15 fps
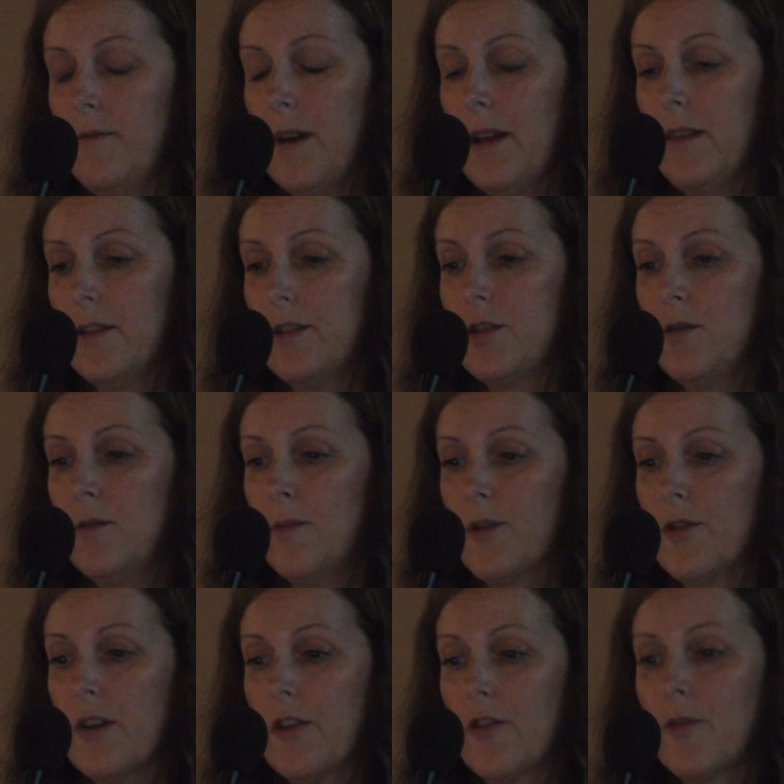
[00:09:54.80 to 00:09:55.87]
when the
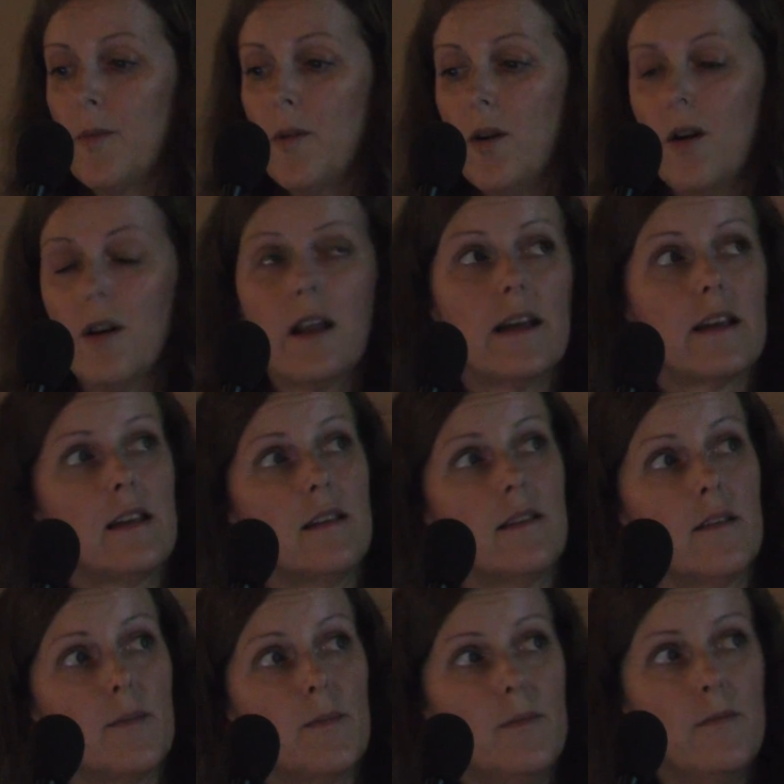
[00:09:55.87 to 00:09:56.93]
tumors are small, like
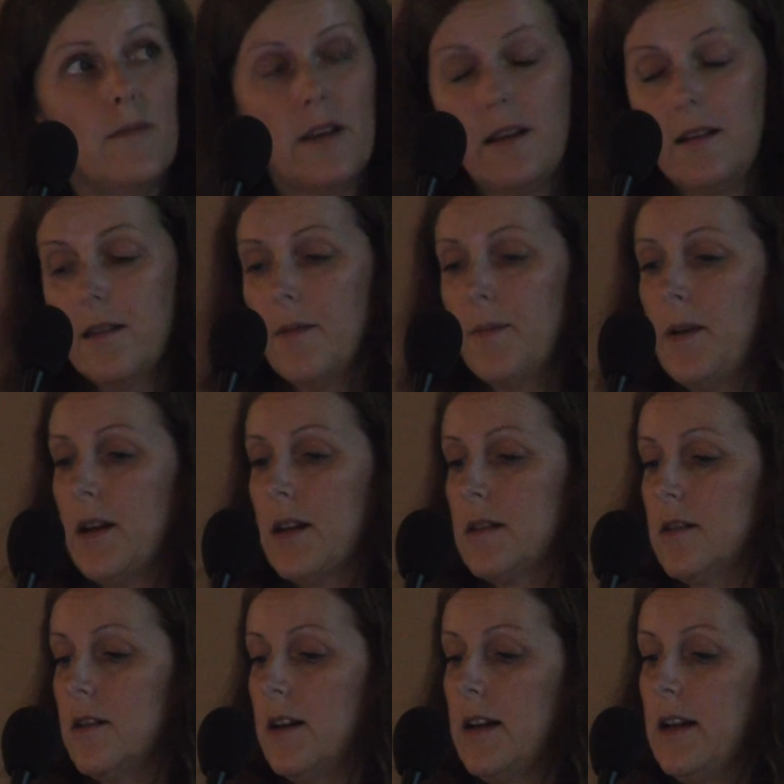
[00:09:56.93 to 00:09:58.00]
in in the
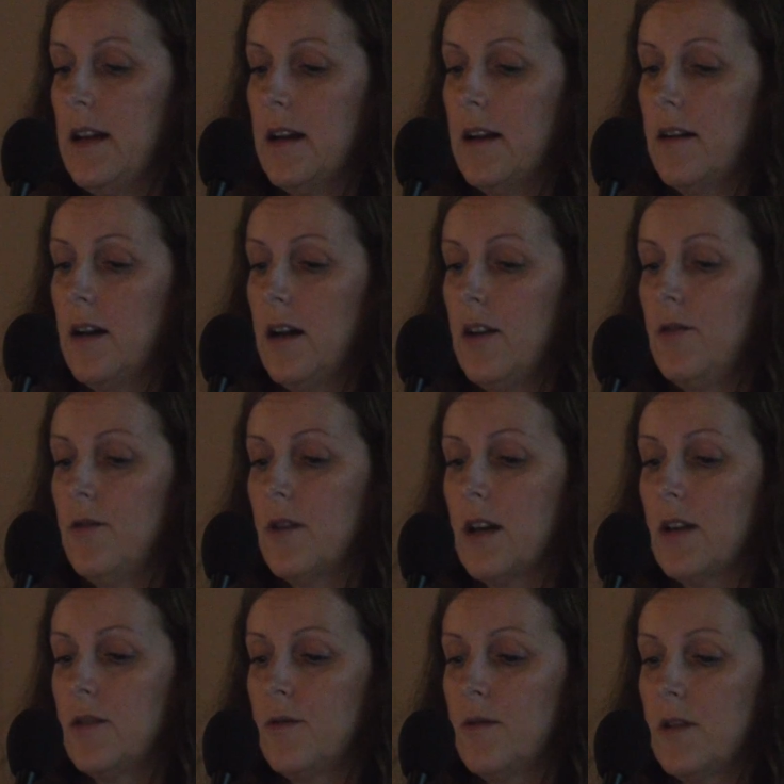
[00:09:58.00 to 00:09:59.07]
picture here, you
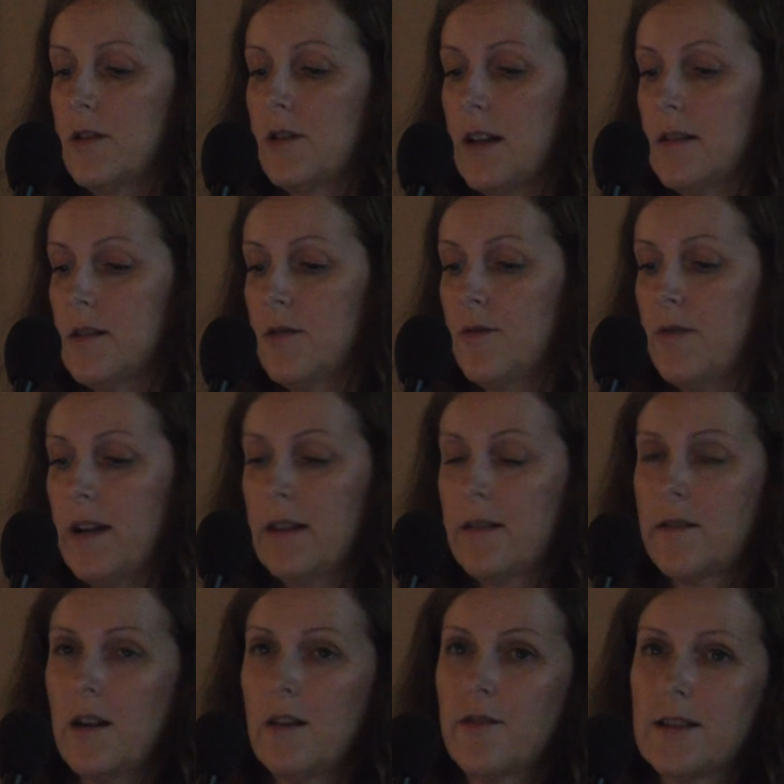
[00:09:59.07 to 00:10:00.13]
can do a
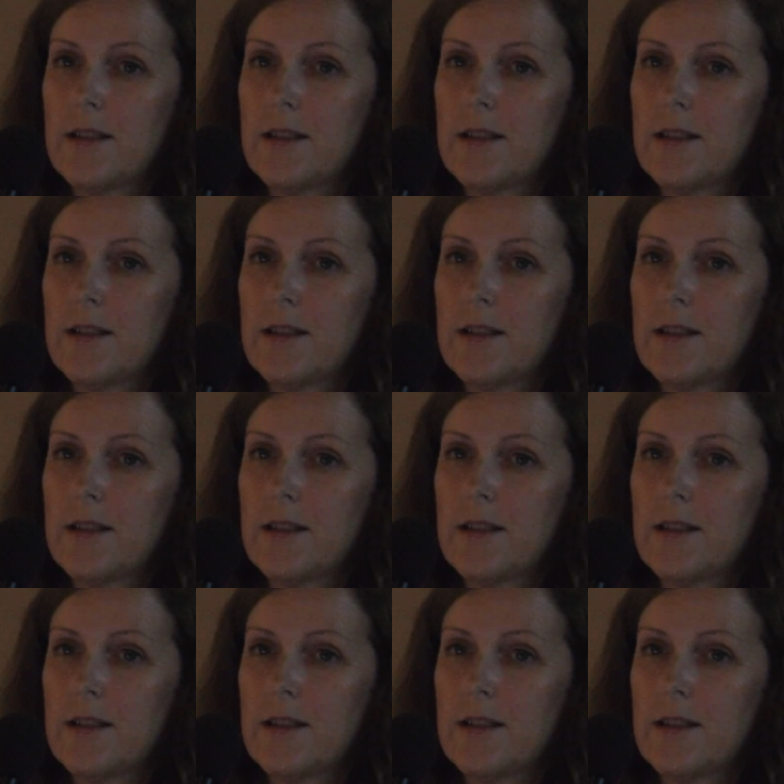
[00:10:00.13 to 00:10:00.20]
transurethral